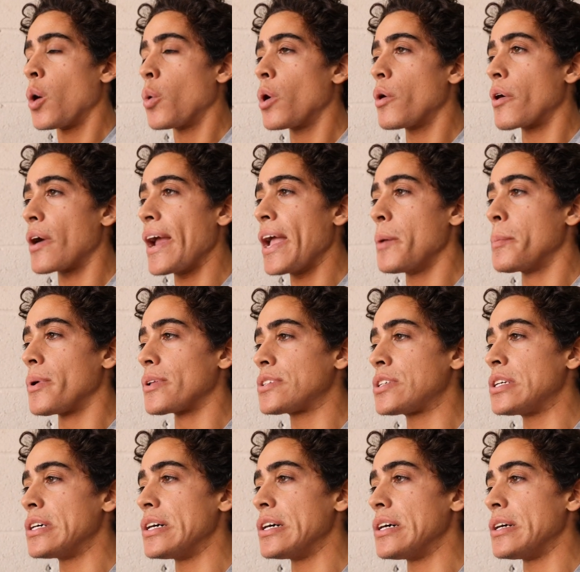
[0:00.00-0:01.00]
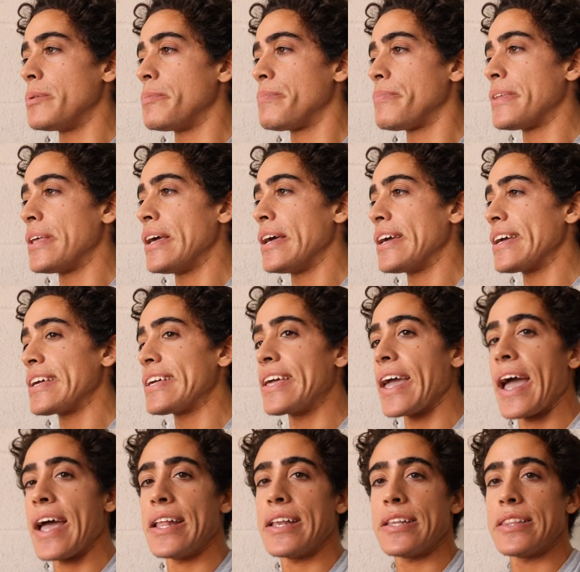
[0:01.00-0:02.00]
We were able to
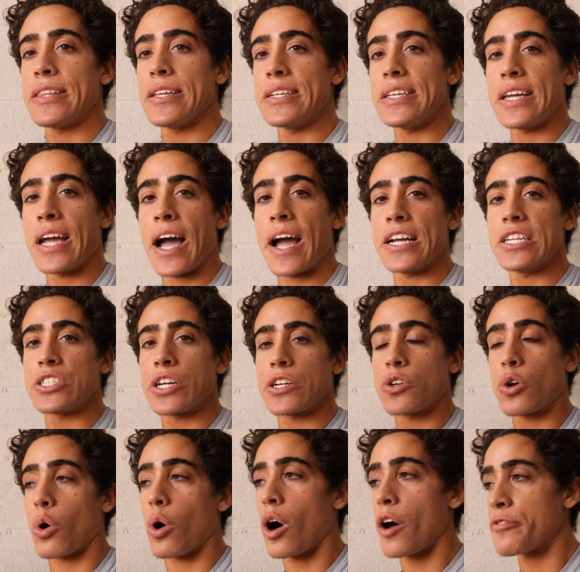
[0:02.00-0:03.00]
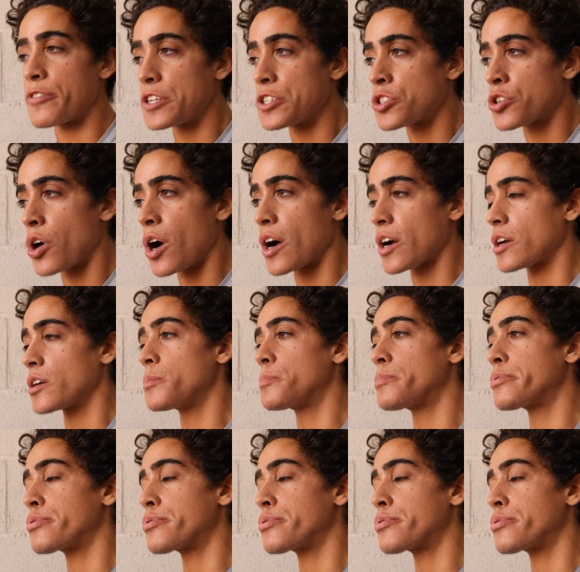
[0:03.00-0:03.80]
get the dehydrator off the truck